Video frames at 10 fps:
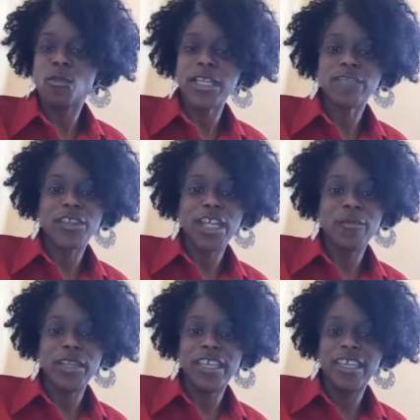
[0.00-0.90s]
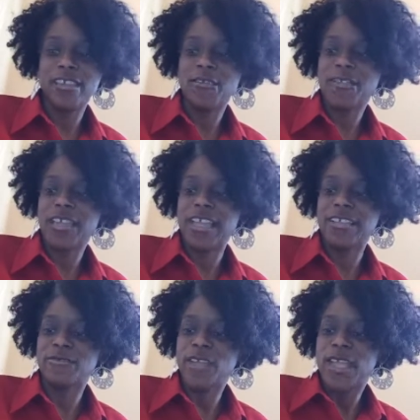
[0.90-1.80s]
much for coming in here
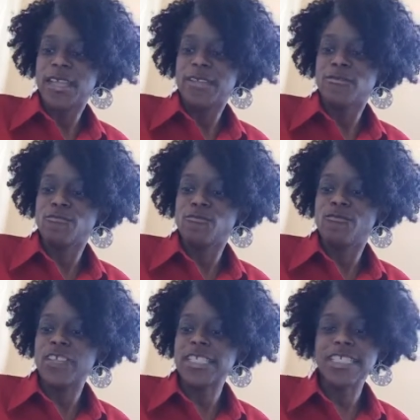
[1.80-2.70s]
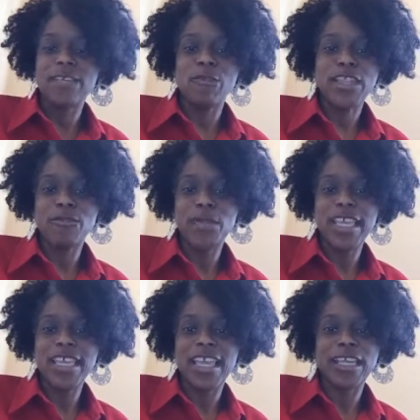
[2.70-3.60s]
and visiting with
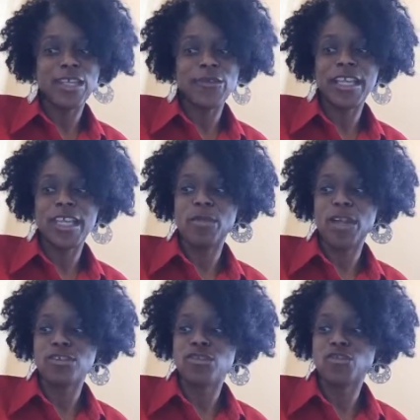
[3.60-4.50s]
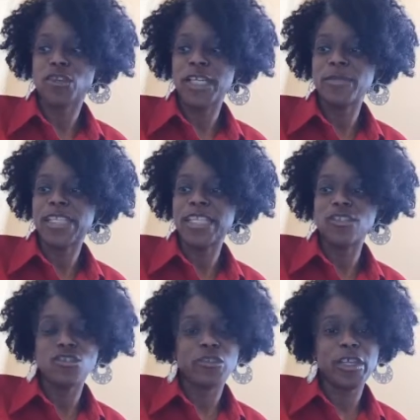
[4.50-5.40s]
me and learning about your dreams and getting
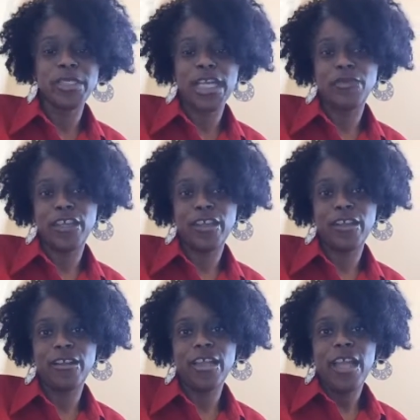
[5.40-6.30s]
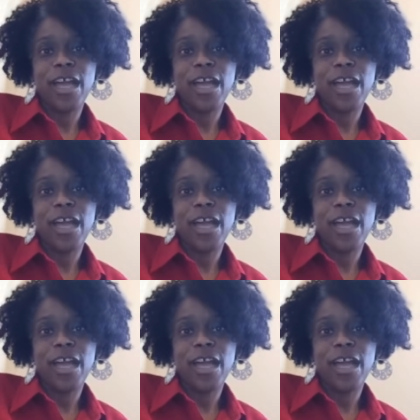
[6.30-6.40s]
your dreams out there.